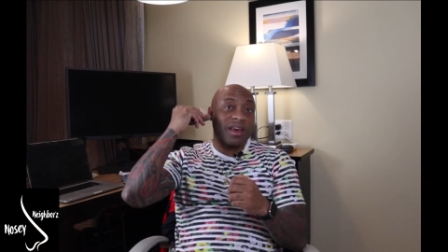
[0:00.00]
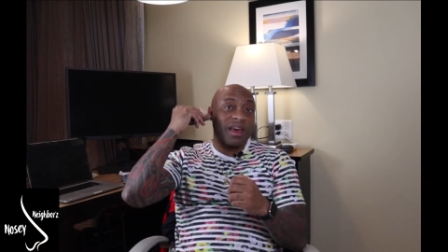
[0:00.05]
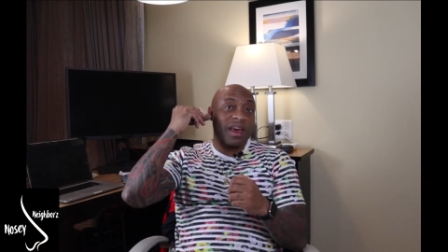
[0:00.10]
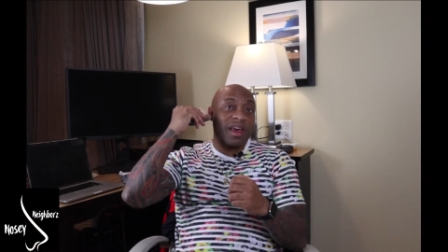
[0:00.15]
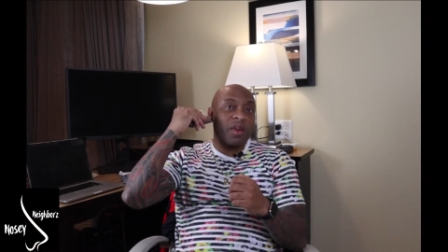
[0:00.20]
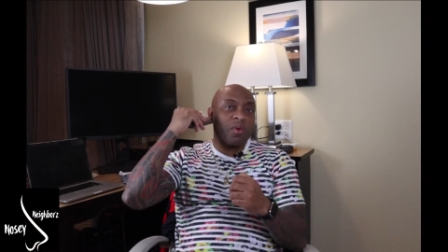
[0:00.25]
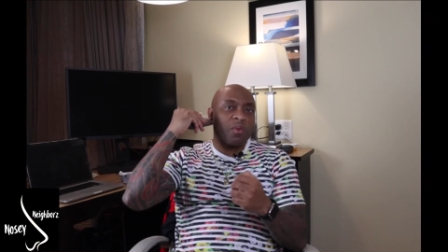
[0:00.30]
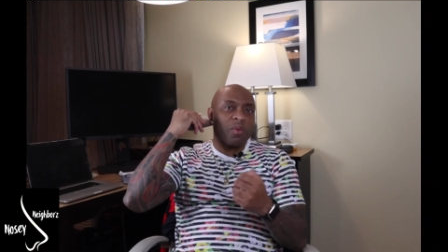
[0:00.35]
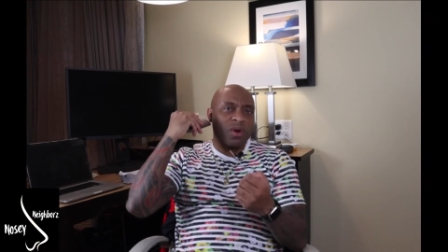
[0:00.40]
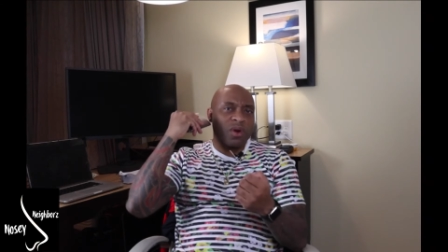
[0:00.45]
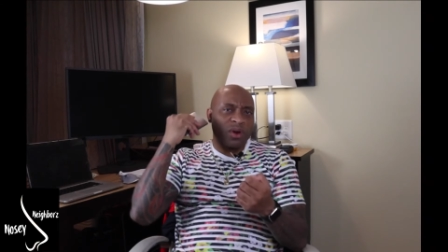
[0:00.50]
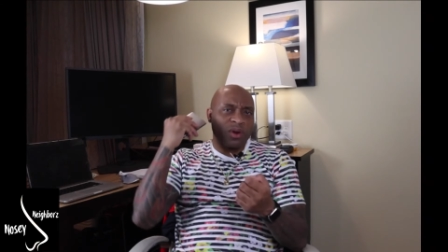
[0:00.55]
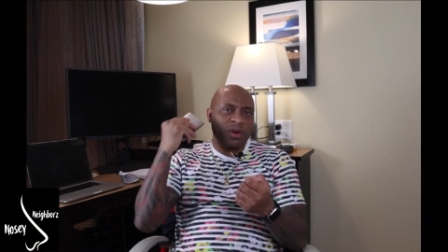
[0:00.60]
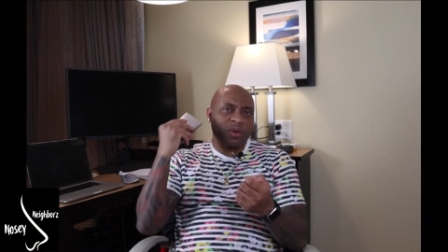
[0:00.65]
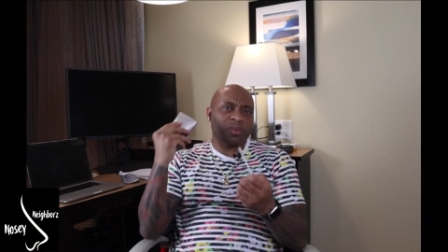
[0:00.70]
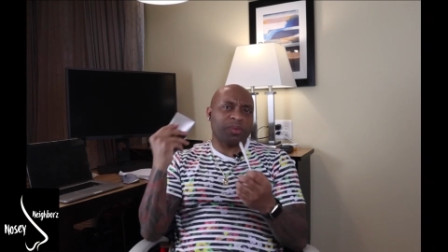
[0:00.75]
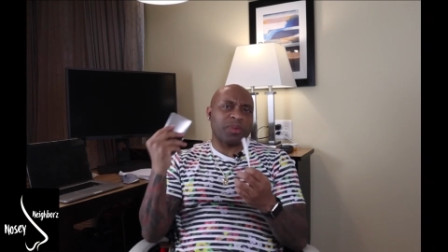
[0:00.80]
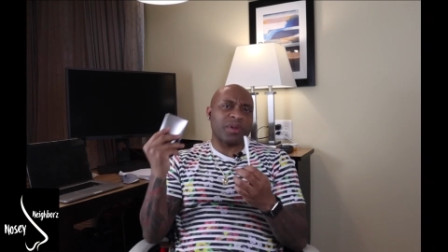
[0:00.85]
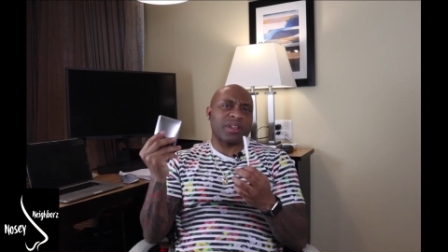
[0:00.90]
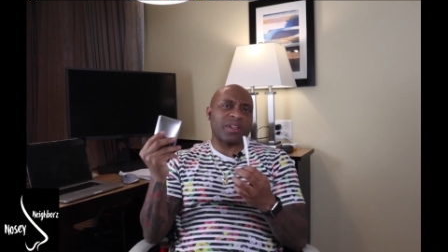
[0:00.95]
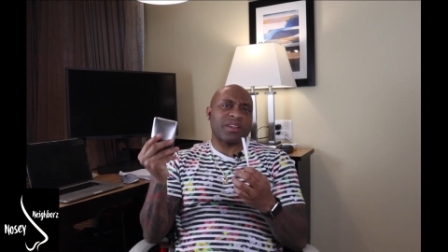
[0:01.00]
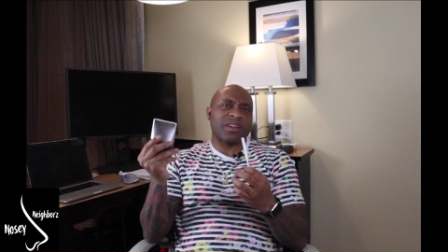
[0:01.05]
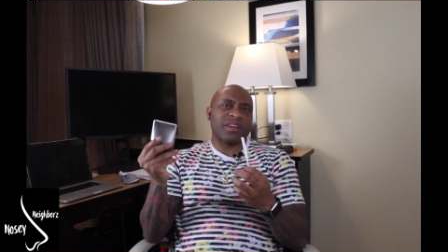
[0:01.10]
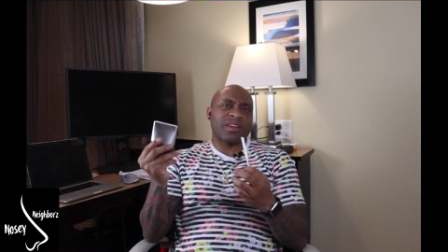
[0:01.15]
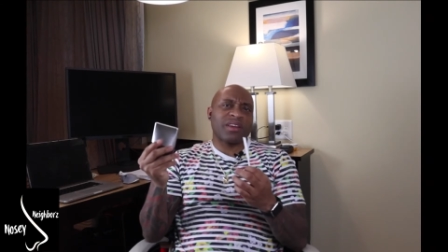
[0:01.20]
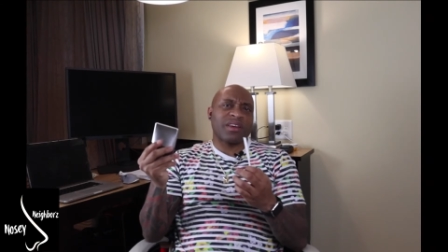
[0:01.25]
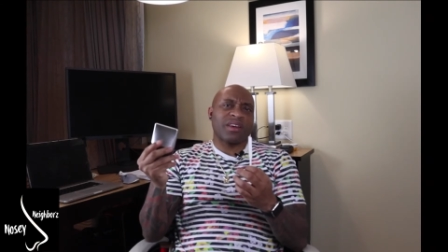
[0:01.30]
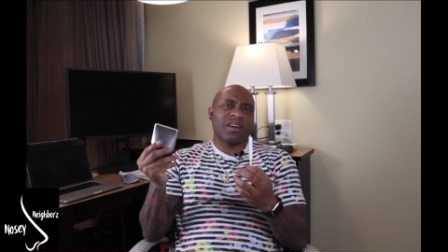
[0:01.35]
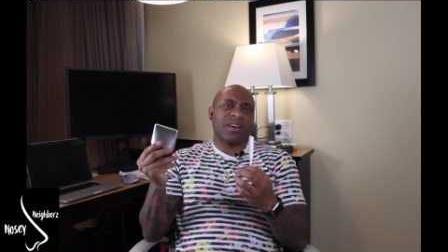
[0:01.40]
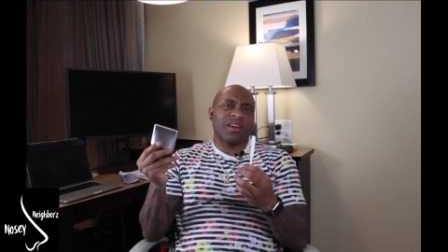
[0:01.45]
And it worked, but
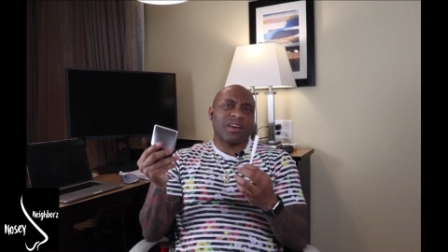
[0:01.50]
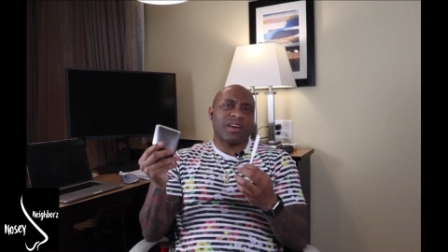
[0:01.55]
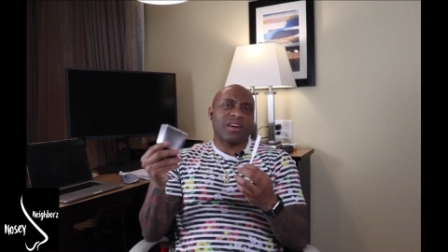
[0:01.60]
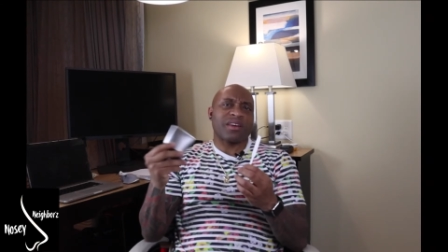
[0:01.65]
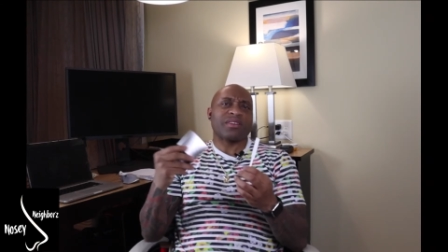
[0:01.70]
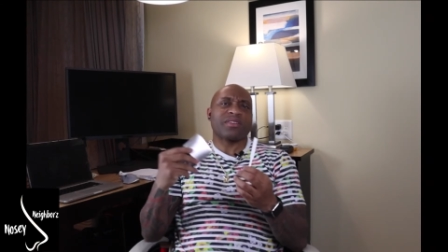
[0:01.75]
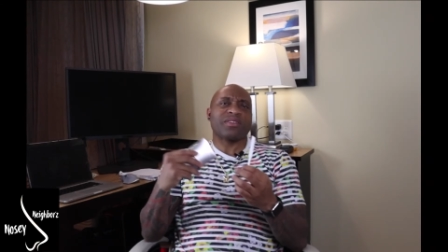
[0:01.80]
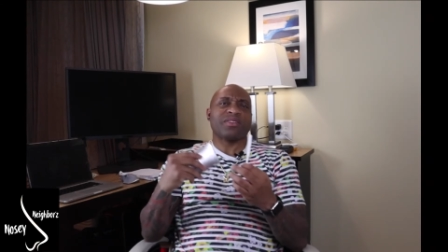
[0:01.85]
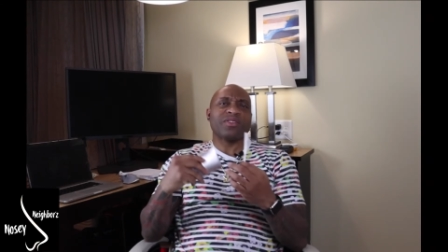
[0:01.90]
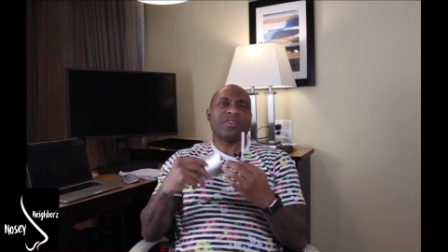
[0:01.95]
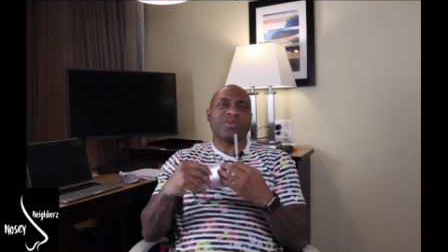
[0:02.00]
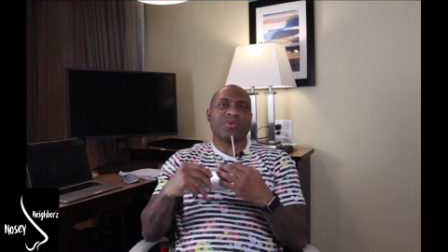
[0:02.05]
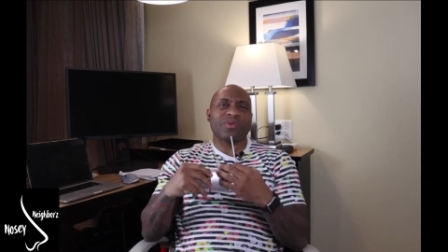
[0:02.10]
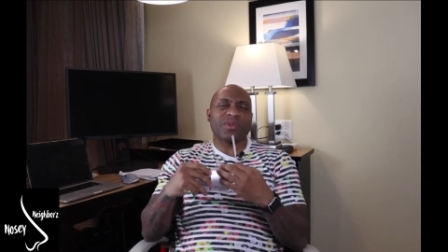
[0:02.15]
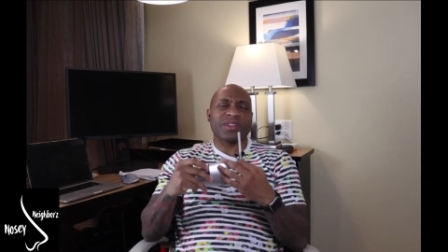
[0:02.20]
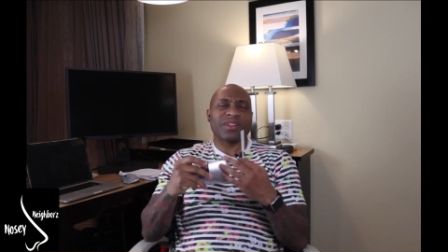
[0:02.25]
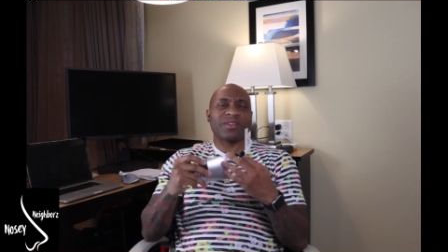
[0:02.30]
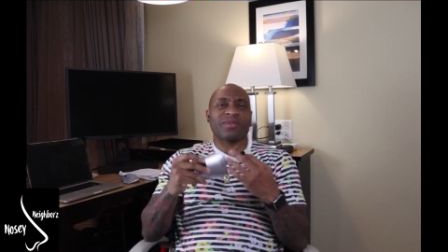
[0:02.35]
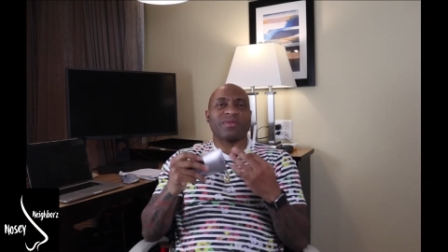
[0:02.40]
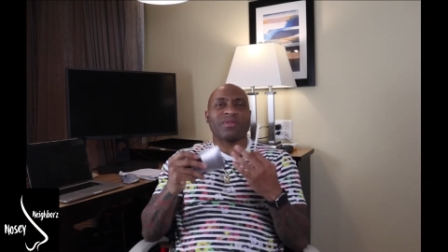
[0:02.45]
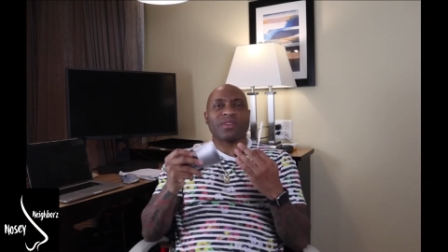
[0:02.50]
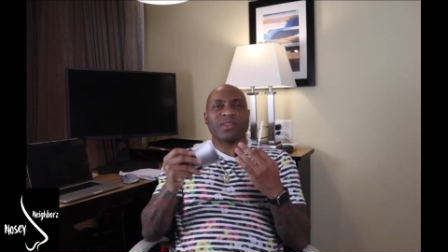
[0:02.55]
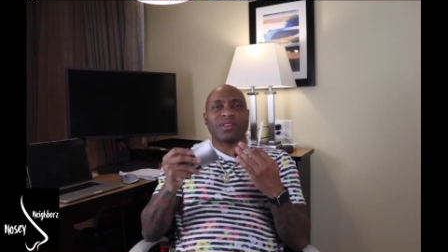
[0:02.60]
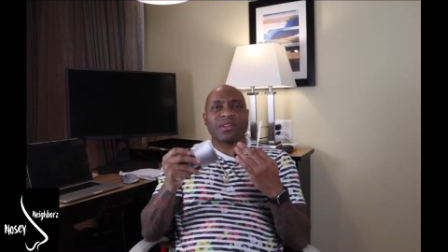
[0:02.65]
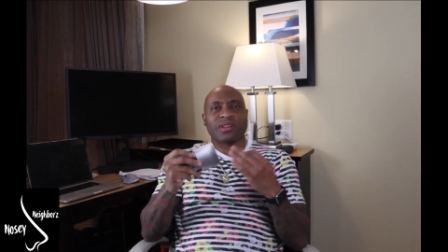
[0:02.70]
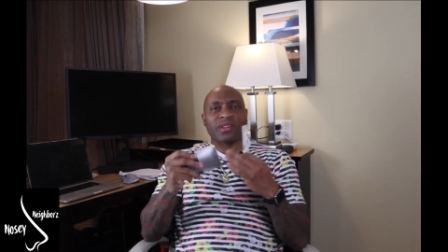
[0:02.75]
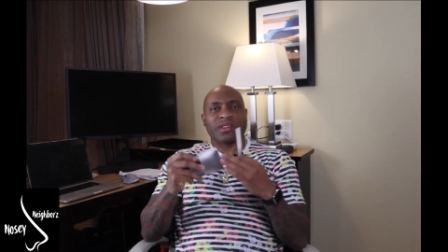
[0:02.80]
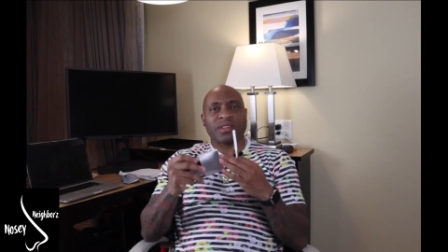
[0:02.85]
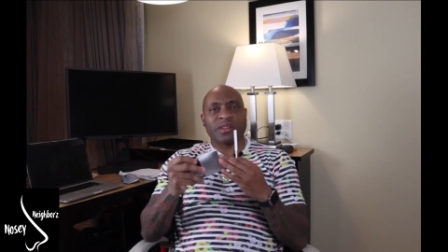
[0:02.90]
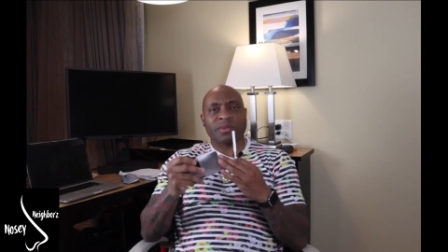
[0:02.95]
I still wasn't
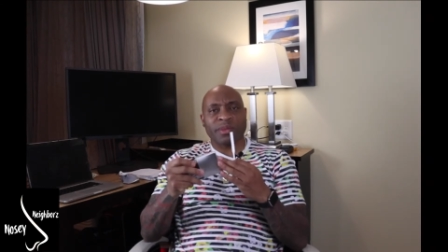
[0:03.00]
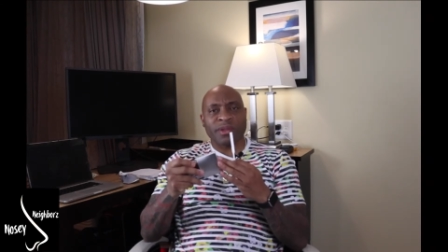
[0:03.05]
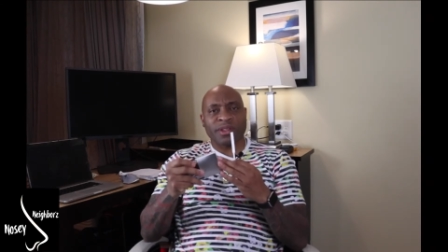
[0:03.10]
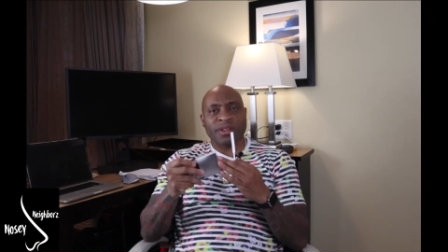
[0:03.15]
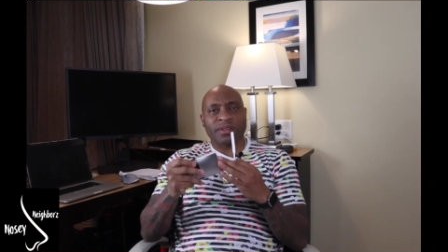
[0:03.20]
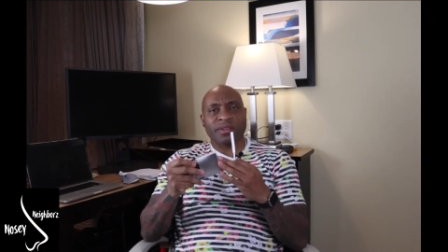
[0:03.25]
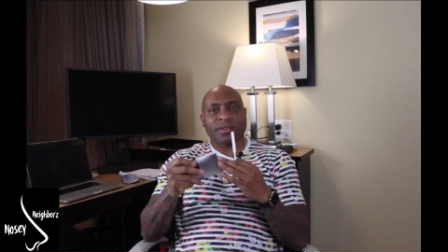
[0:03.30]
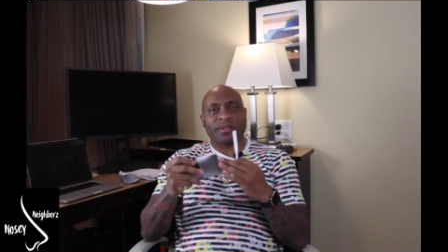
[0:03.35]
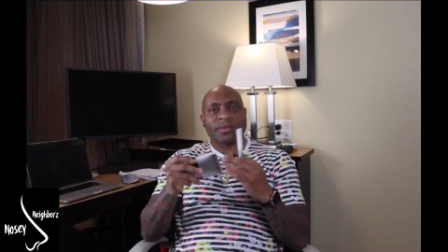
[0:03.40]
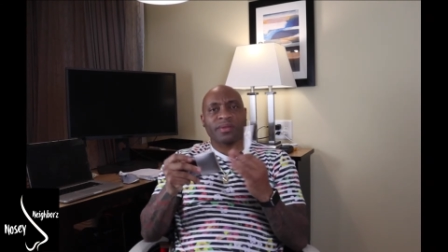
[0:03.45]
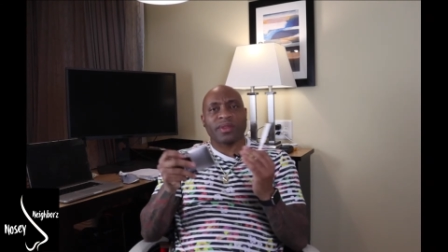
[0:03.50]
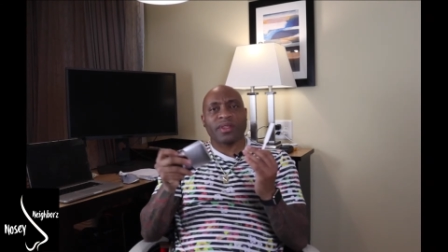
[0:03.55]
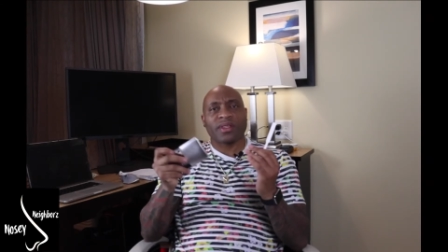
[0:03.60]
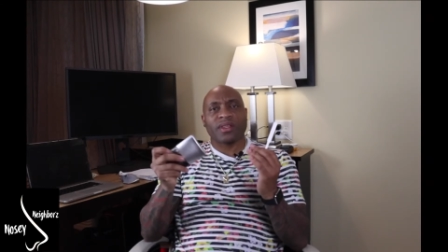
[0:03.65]
feeling the smell.